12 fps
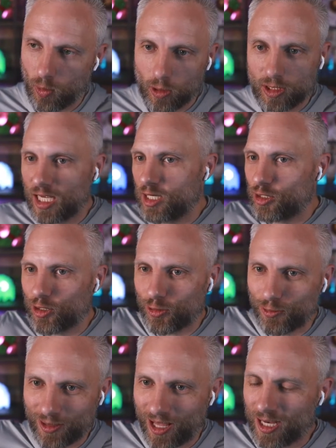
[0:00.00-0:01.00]
We'll send
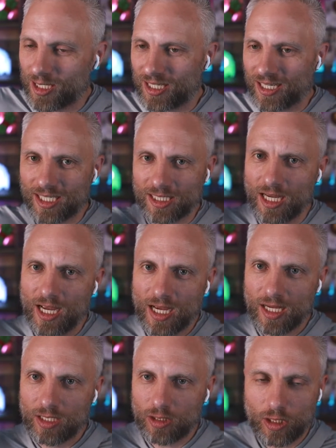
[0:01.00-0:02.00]
you lunch. And just,
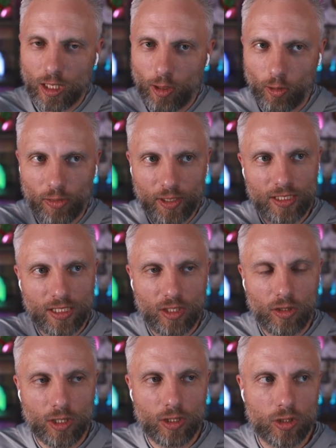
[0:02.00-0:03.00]
there's little things that
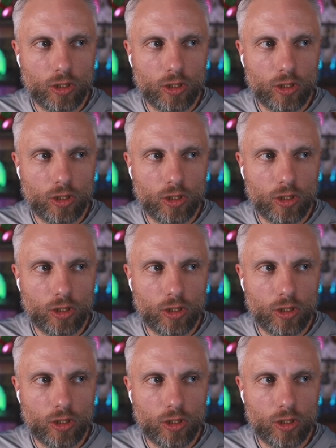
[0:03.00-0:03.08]
you can